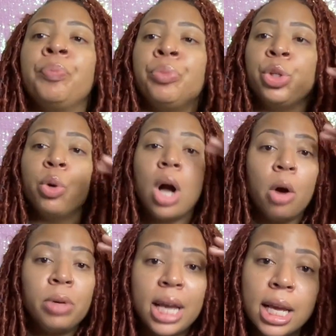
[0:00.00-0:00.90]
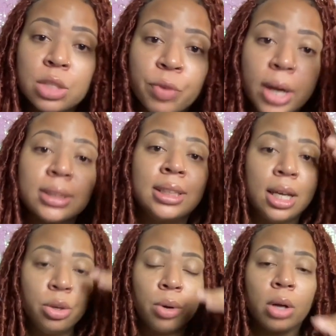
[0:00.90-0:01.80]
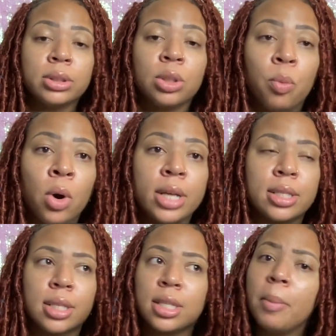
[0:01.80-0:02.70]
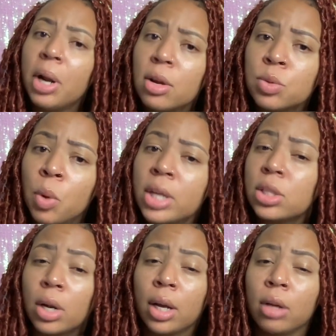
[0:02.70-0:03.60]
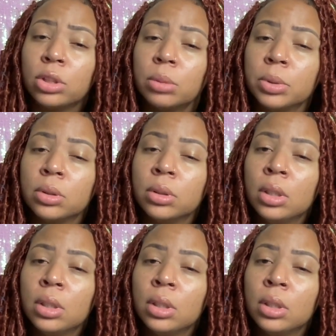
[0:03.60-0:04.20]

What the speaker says: You go needs first, then you go to wants, because some of those wants are negotiable.